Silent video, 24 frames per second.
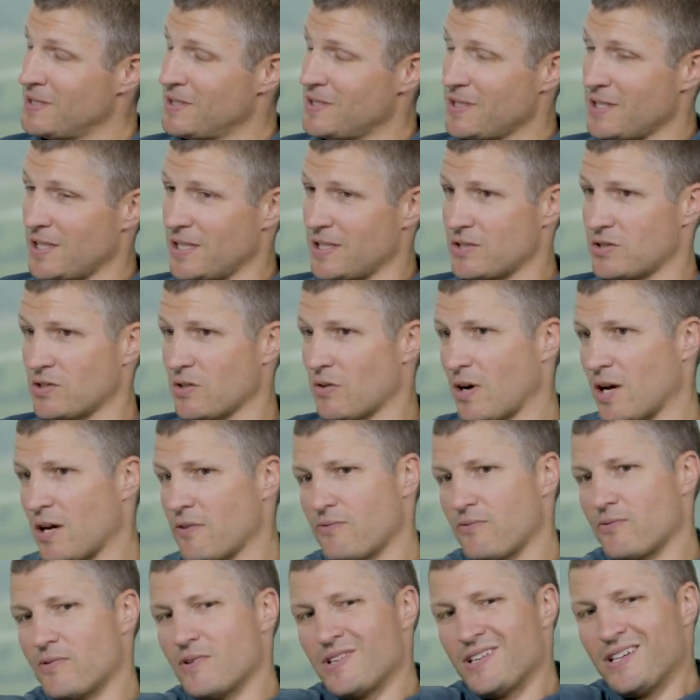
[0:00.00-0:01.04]
And so
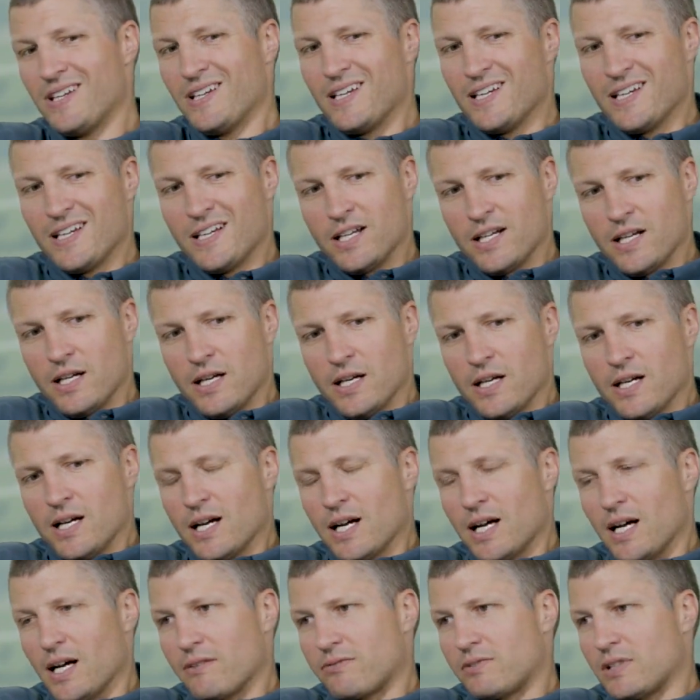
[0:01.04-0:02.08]
I've
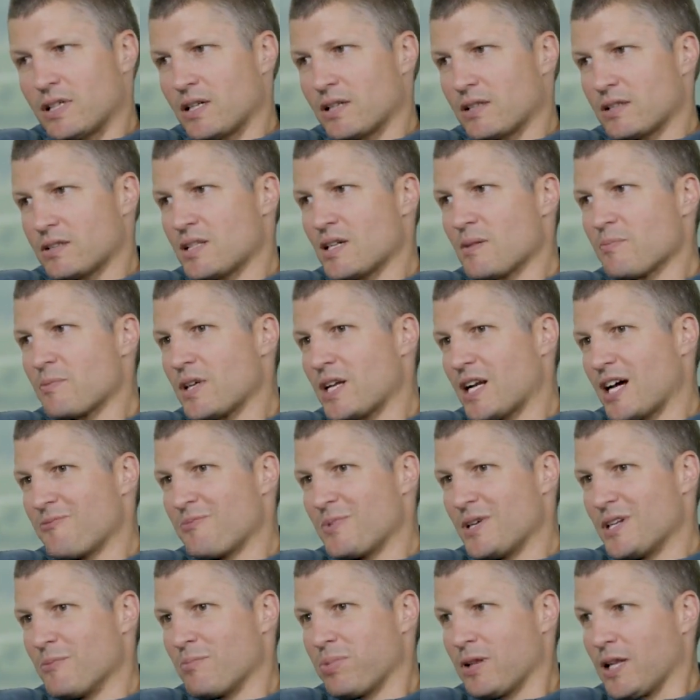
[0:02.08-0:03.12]
talked, something I've
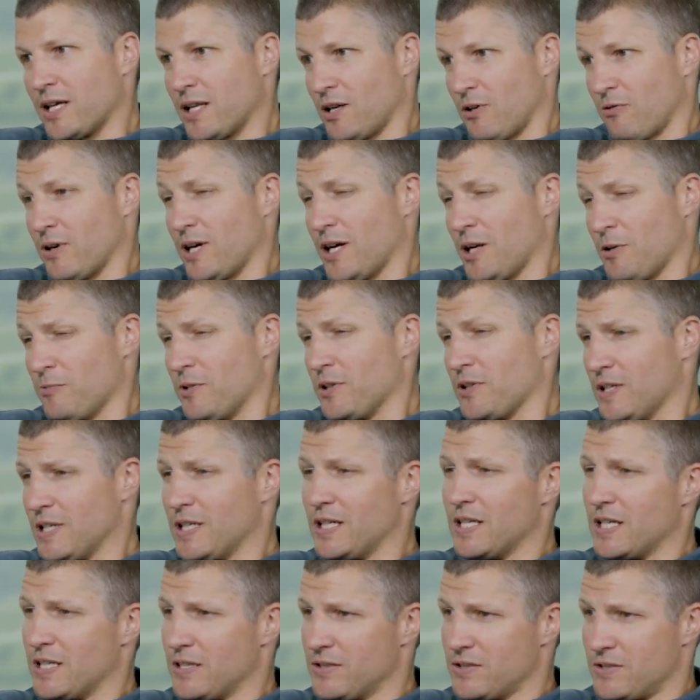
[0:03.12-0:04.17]
been playing around with
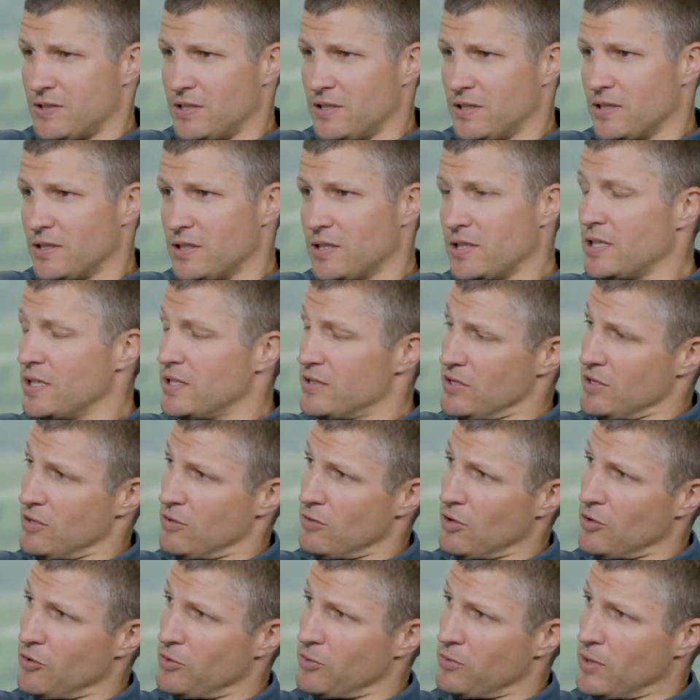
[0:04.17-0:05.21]
again is the
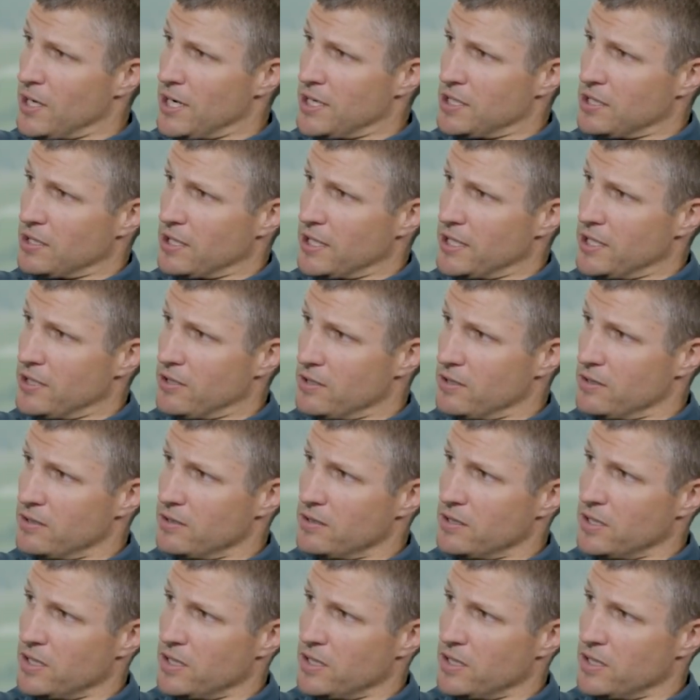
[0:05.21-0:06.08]
growth regulator.